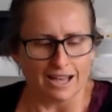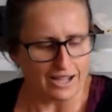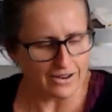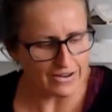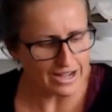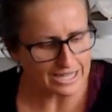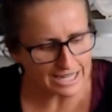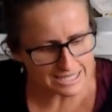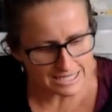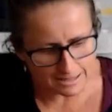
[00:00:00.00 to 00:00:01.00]
All right,
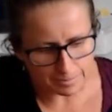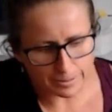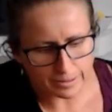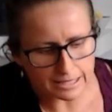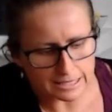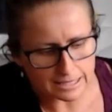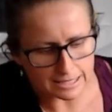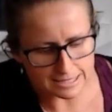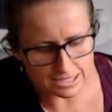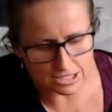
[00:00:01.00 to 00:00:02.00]
next up,
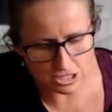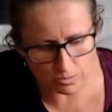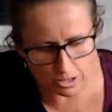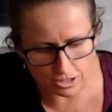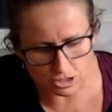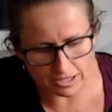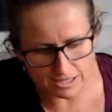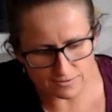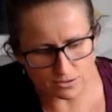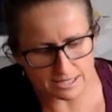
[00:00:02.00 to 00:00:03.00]
Let's continue on.
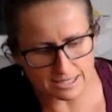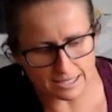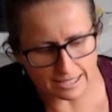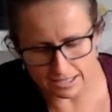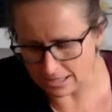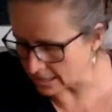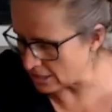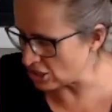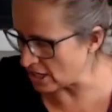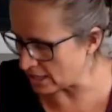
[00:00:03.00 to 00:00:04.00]
Transfer aside.
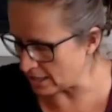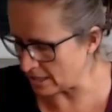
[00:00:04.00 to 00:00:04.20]
Check.